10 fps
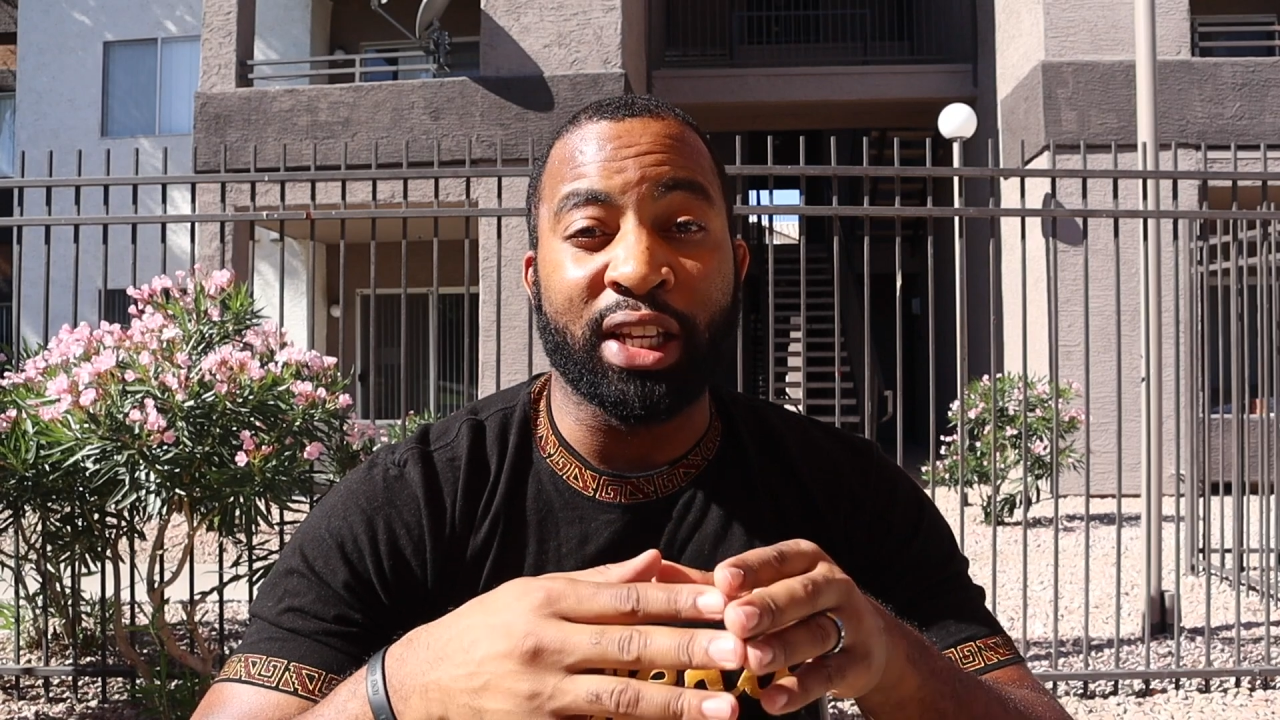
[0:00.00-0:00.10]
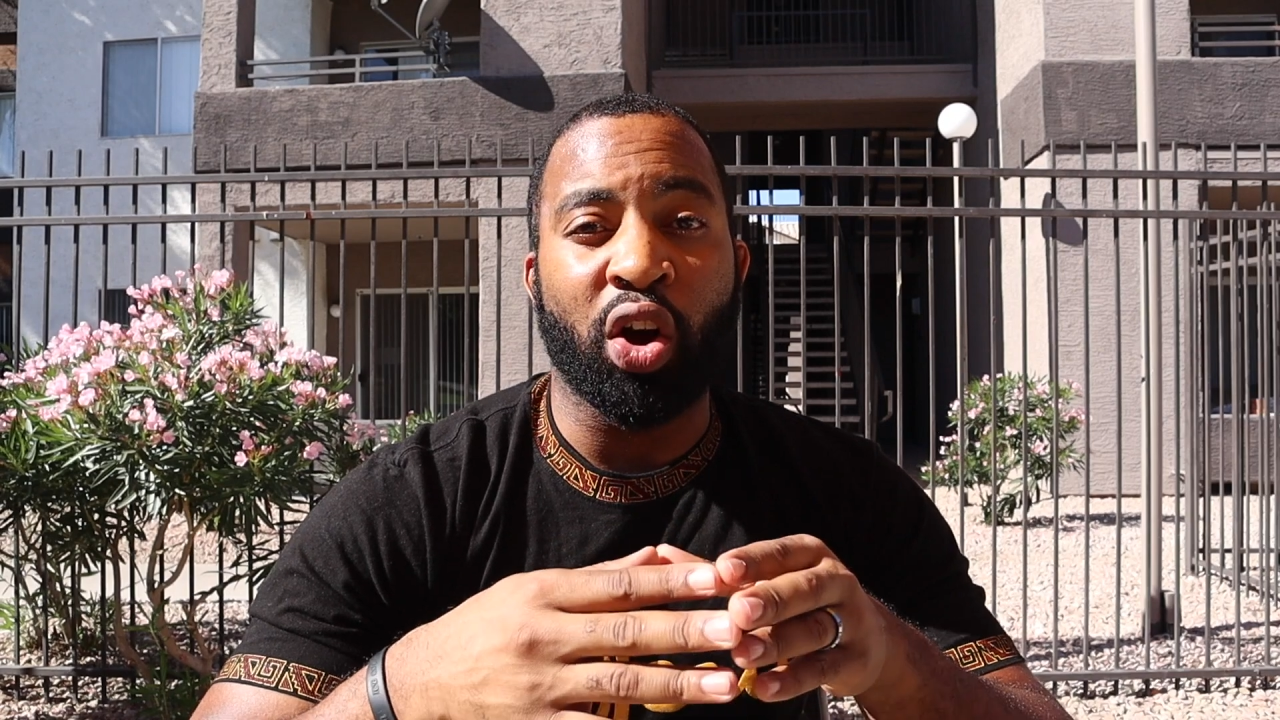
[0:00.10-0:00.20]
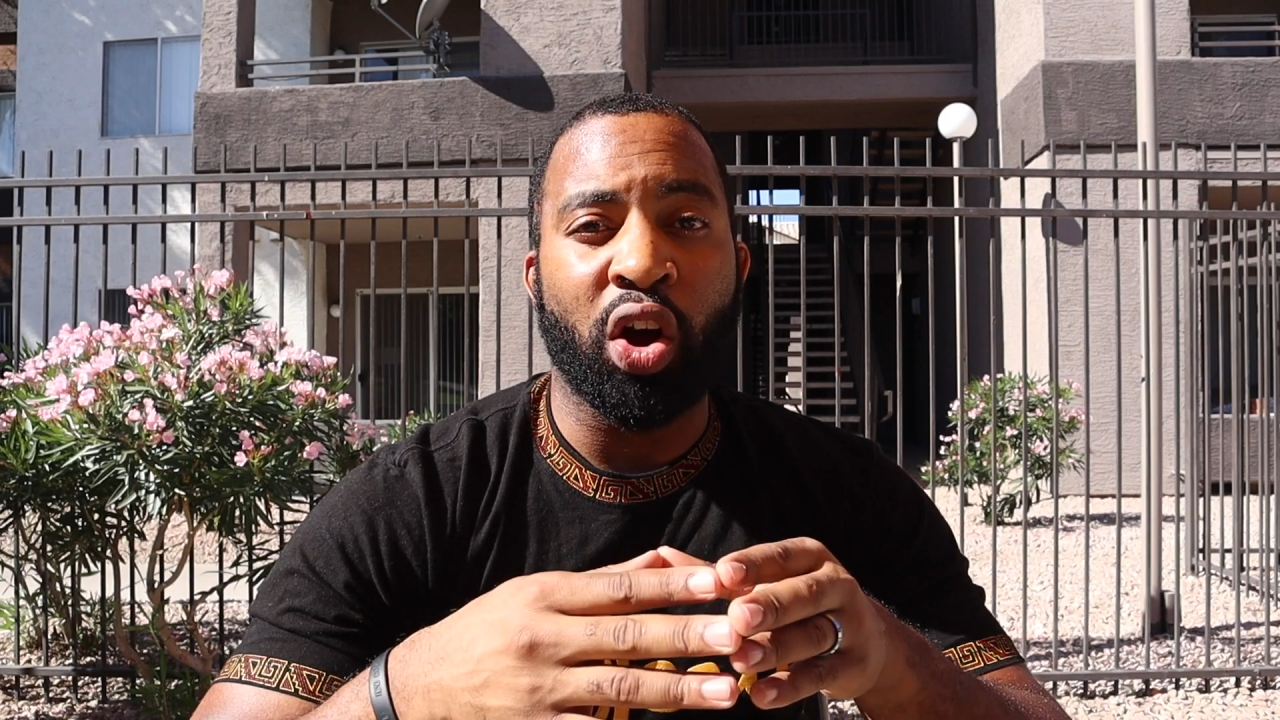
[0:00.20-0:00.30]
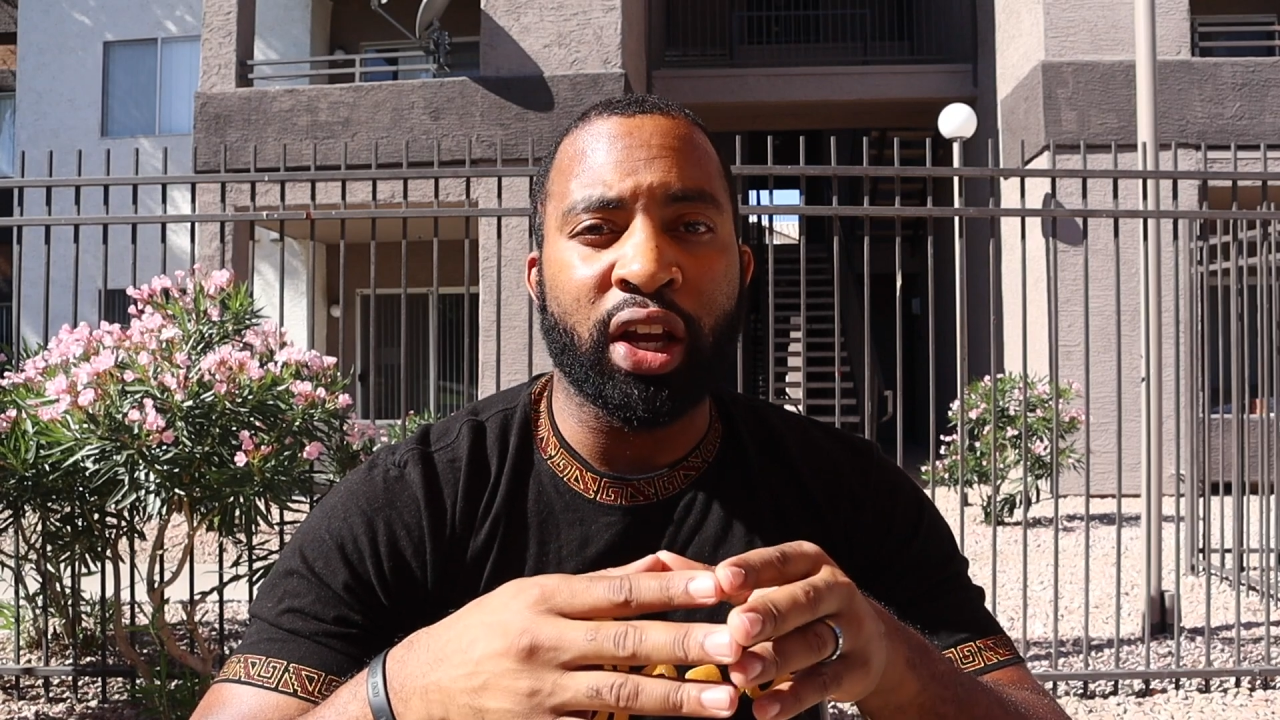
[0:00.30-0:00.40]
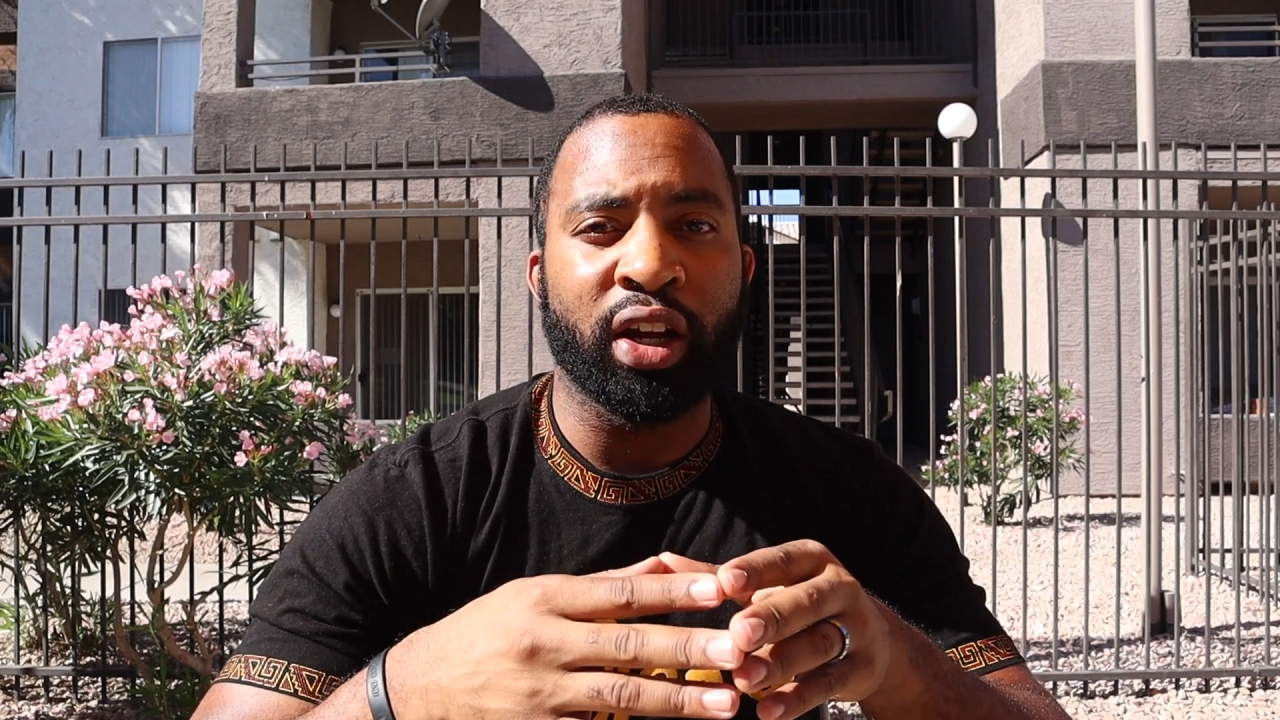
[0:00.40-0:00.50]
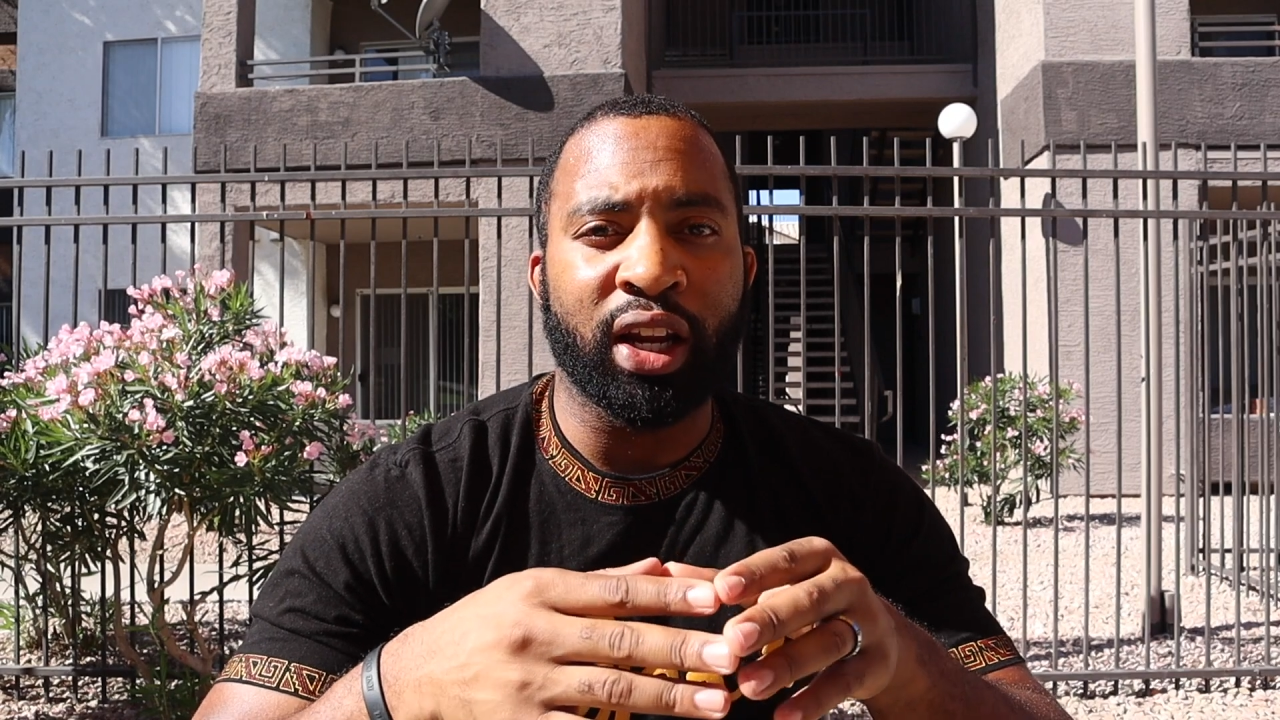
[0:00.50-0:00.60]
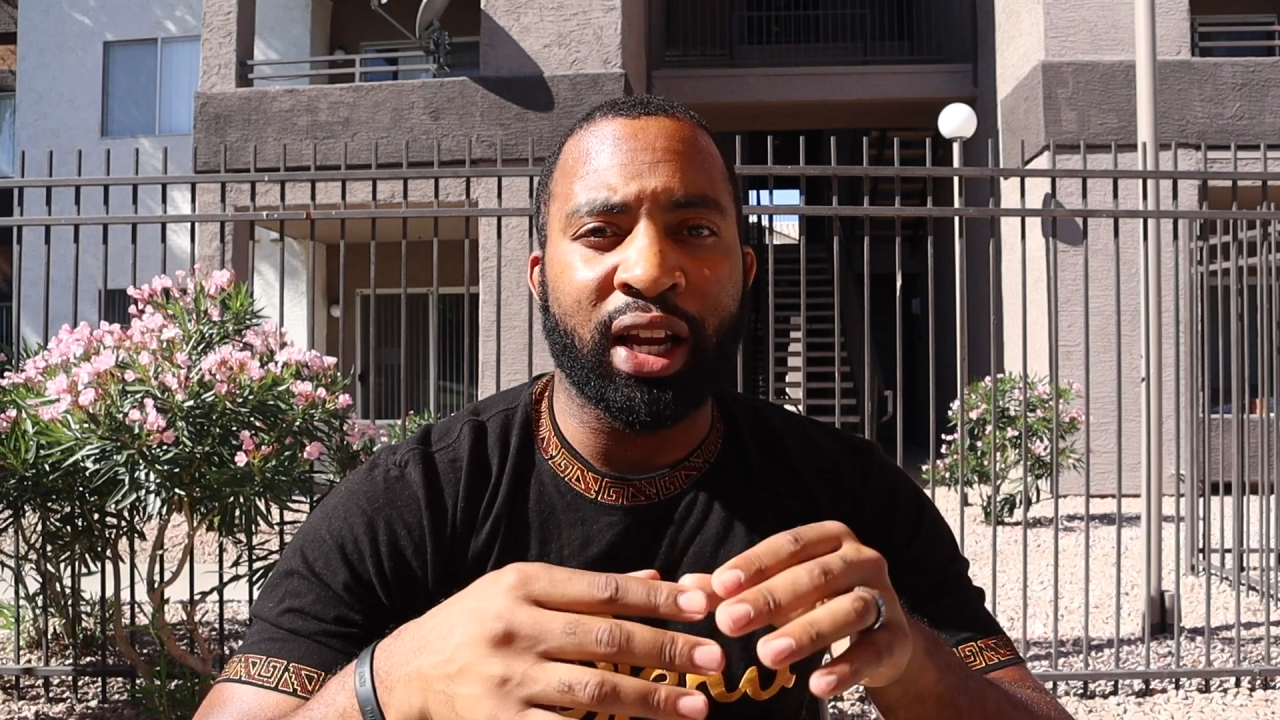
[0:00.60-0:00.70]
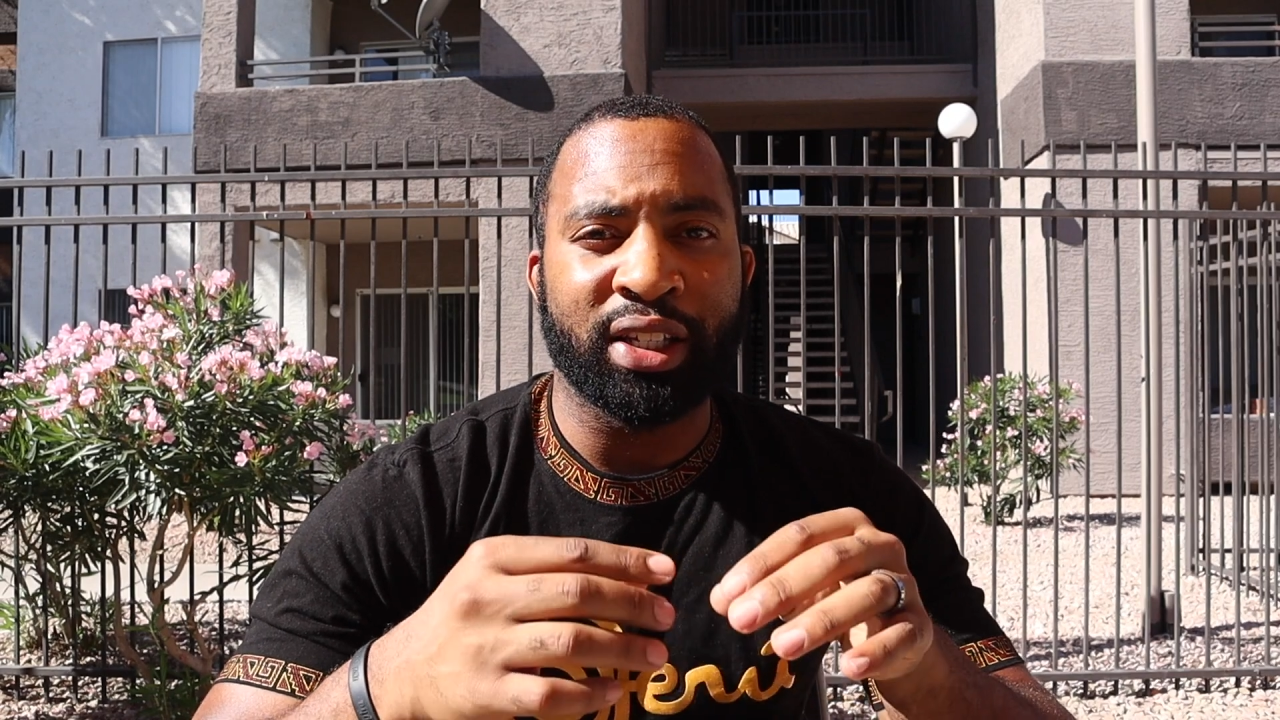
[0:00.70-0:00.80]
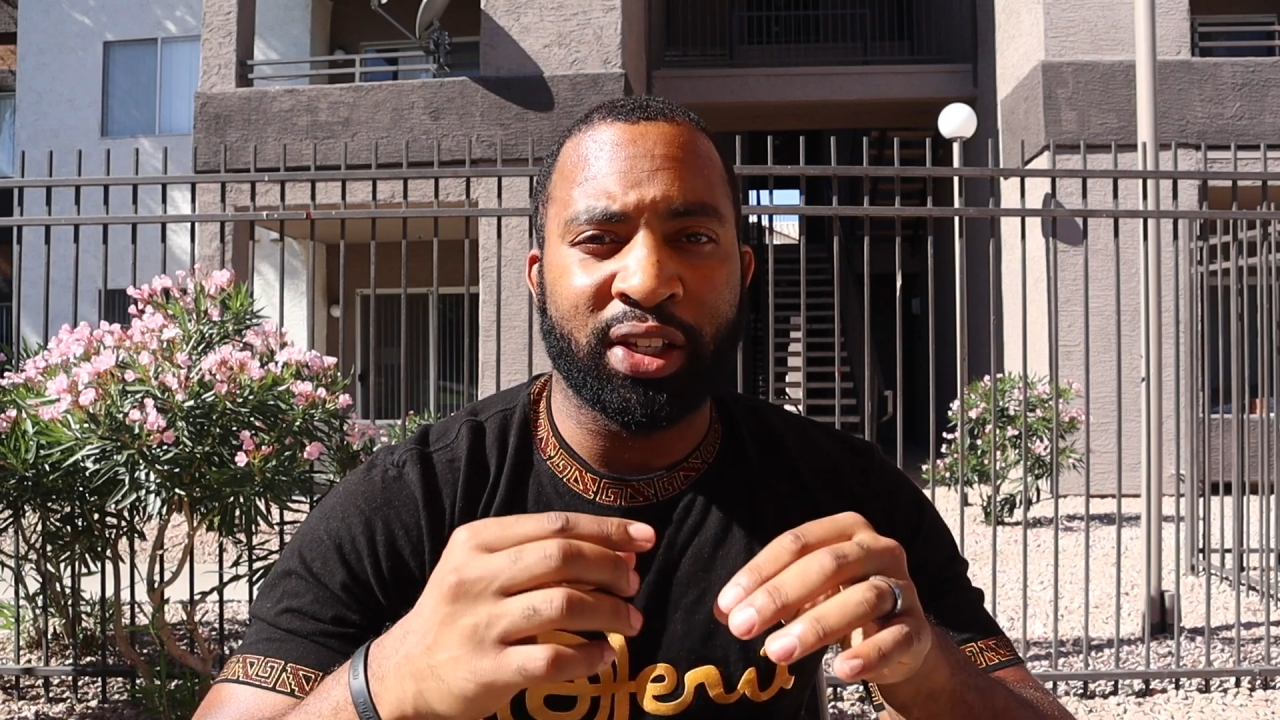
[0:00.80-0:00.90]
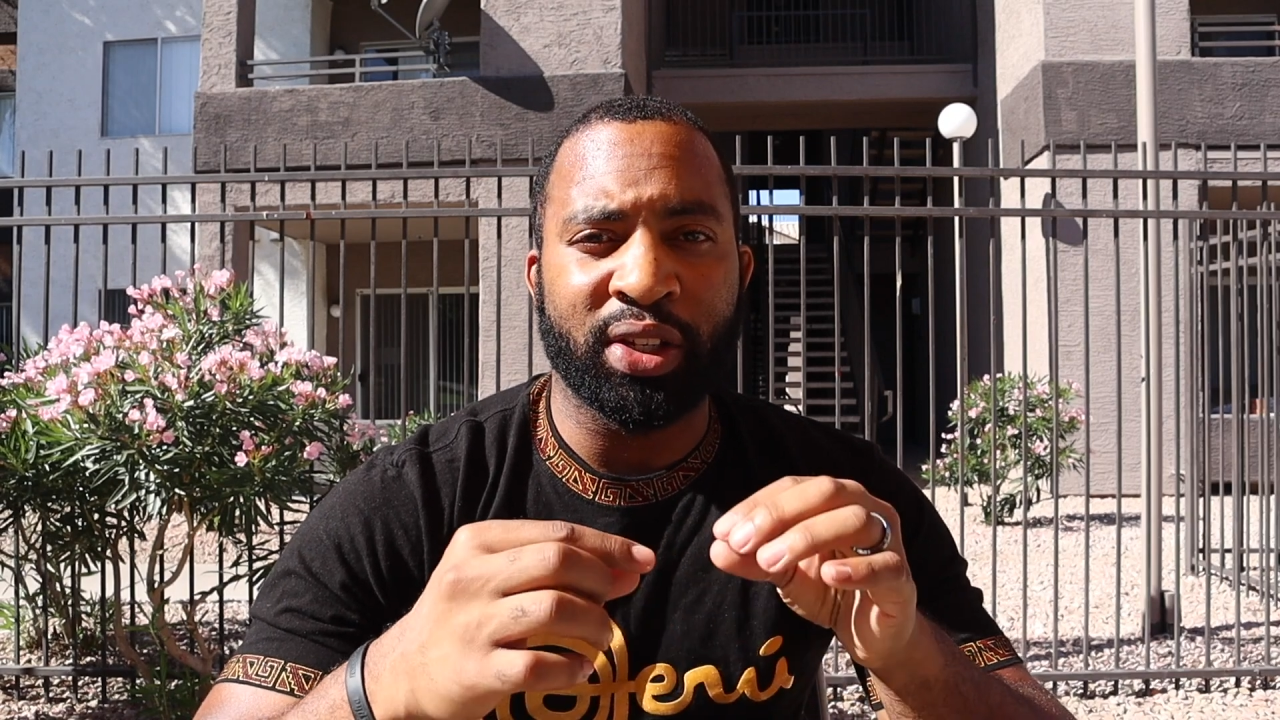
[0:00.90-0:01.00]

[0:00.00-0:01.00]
In all airlines,